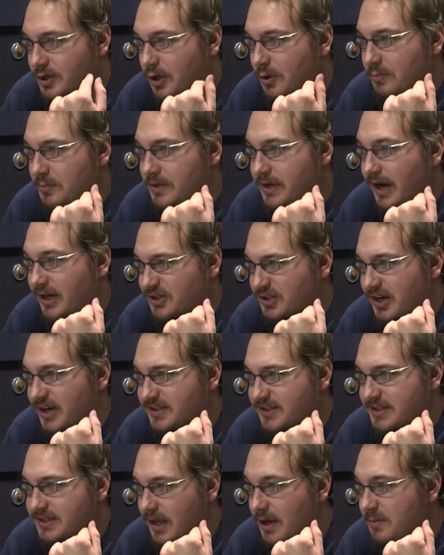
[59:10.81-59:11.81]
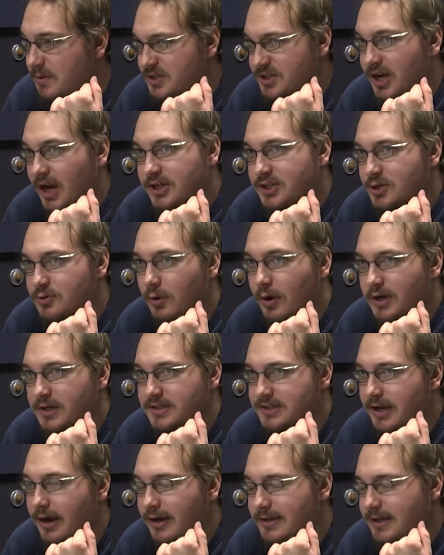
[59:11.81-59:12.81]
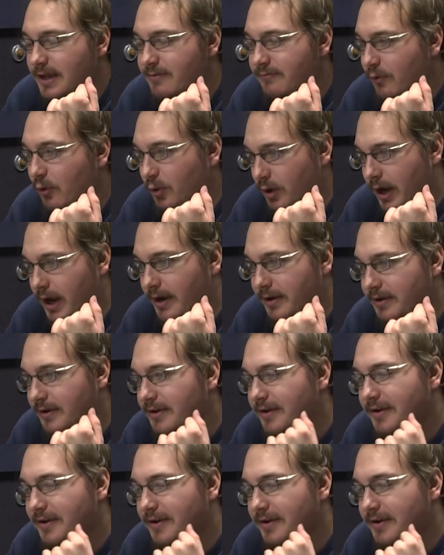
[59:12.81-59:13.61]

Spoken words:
Nope, he actually has the damage tattoo on his goddamn forehead.